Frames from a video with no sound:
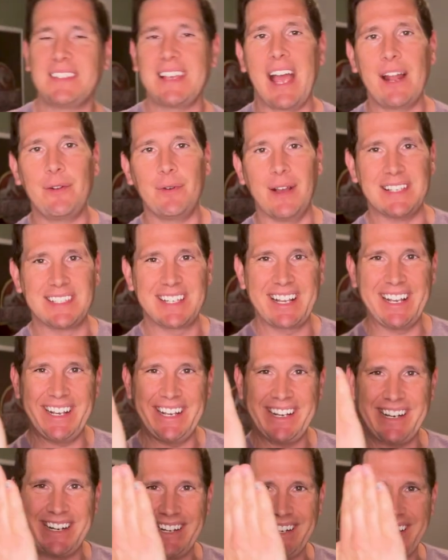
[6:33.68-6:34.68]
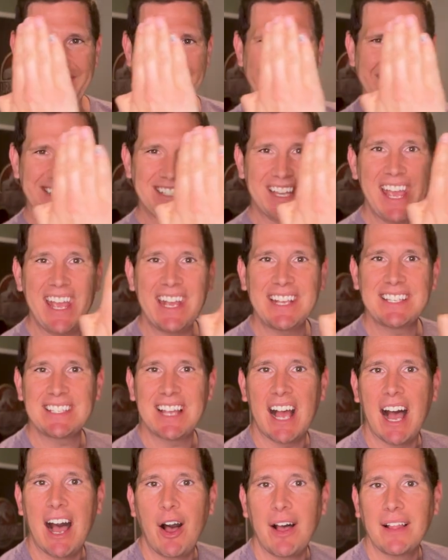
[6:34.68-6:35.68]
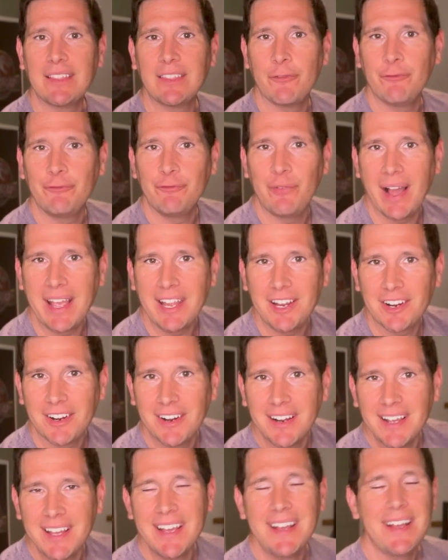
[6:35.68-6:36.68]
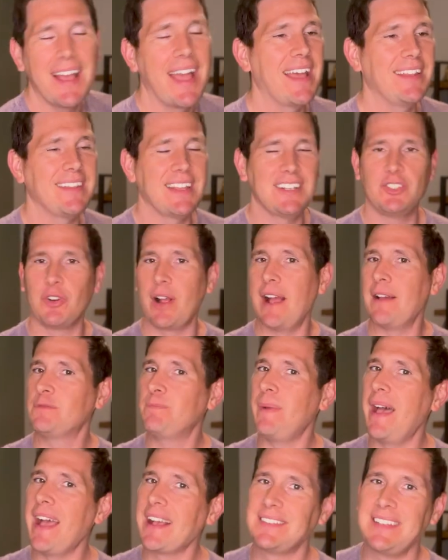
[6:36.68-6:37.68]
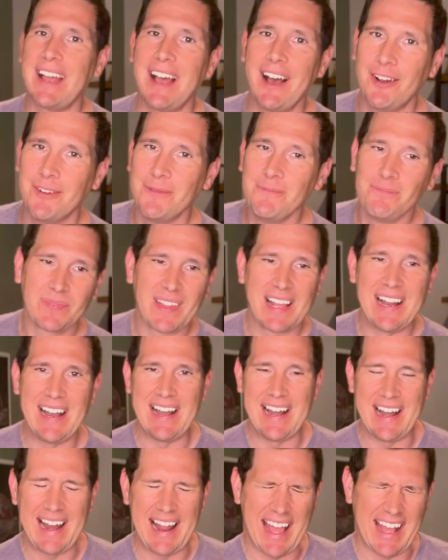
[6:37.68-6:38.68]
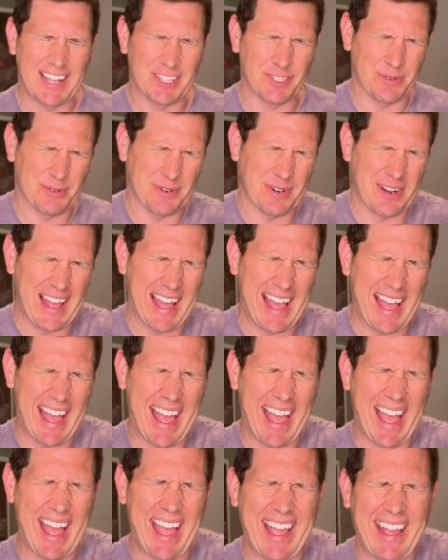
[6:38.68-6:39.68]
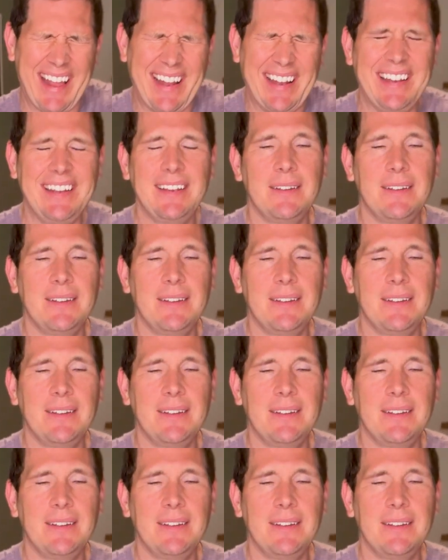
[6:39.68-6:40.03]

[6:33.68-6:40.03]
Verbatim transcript: sideways, takes on the fire, and then drives back down. Let's ride.